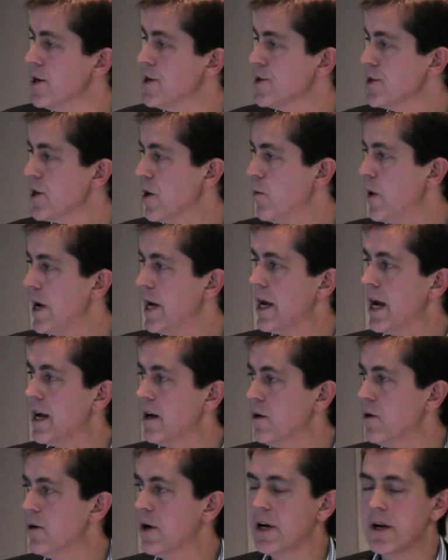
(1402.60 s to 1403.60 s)
So we
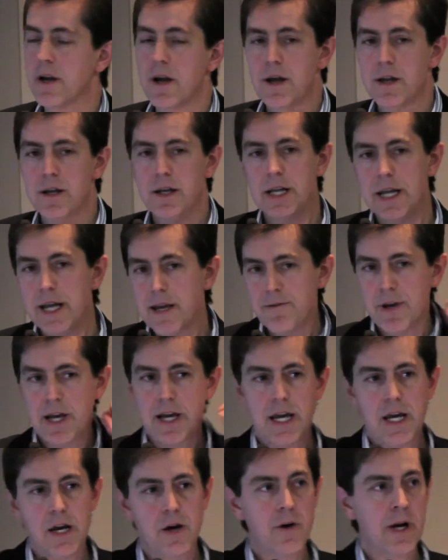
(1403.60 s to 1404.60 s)
can look at leaving a
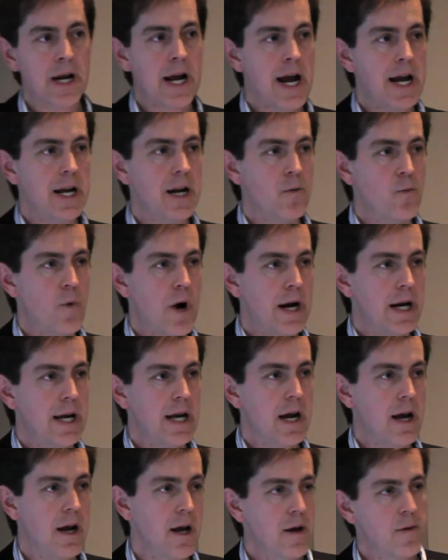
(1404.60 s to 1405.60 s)
hearing aid in one
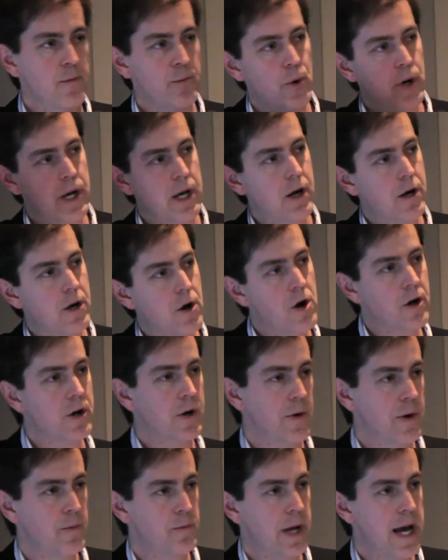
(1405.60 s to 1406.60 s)
ear, putting a
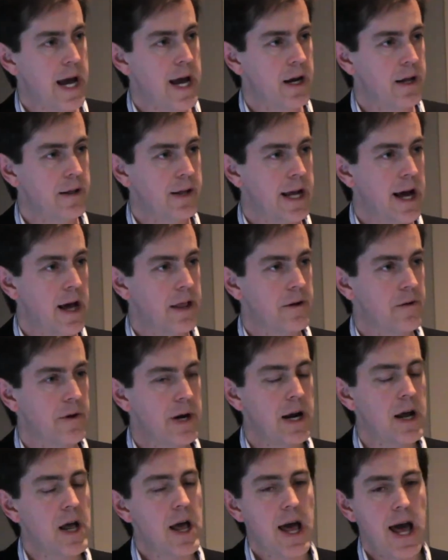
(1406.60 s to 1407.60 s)
cochlear implant in the other
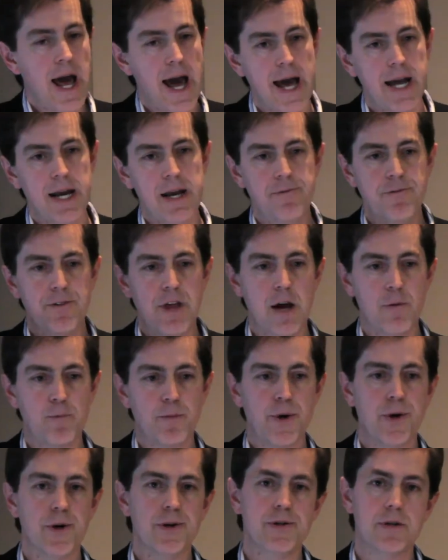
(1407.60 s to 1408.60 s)
ear, and if that
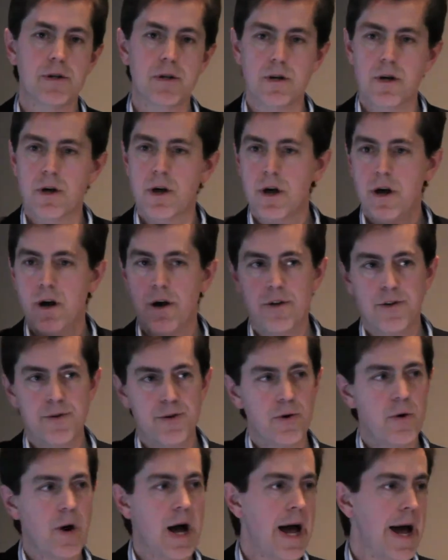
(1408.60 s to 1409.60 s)
person,
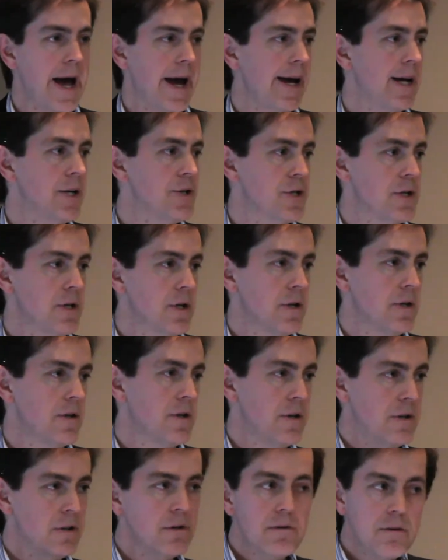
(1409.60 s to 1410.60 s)
through age,
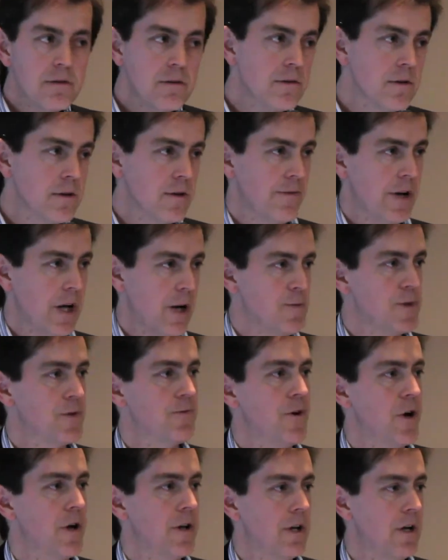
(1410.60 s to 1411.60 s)
develops
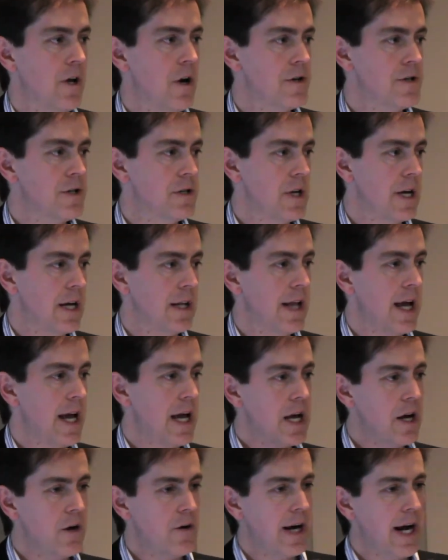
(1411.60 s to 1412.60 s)
further loss in their
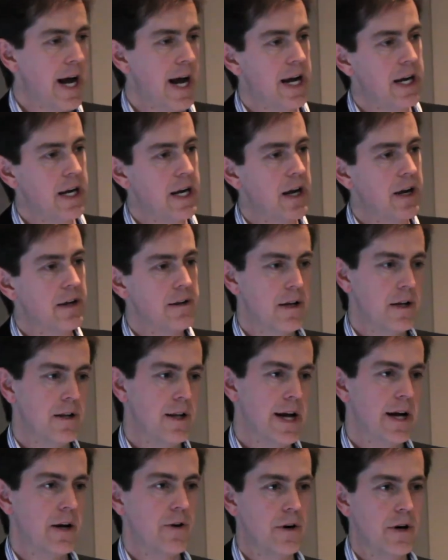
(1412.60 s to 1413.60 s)
hearing aid ear, then
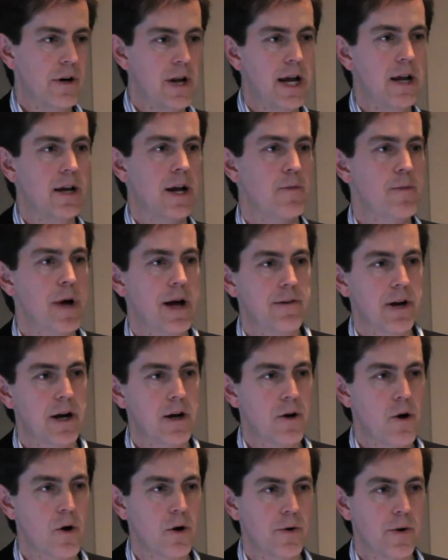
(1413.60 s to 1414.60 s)
they could end up having a
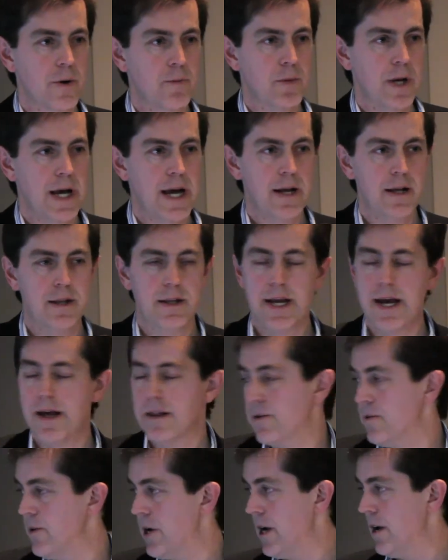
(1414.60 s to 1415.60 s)
cochlear implant in the
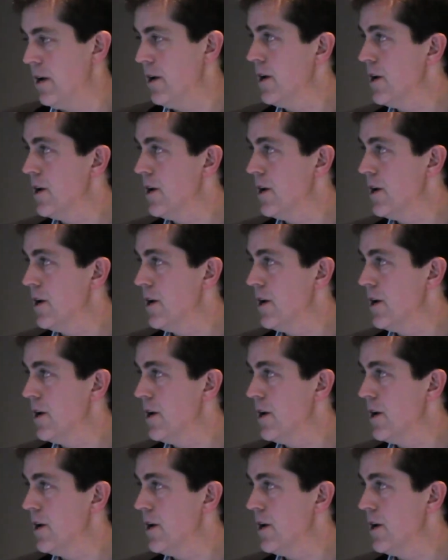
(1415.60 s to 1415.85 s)
other ear.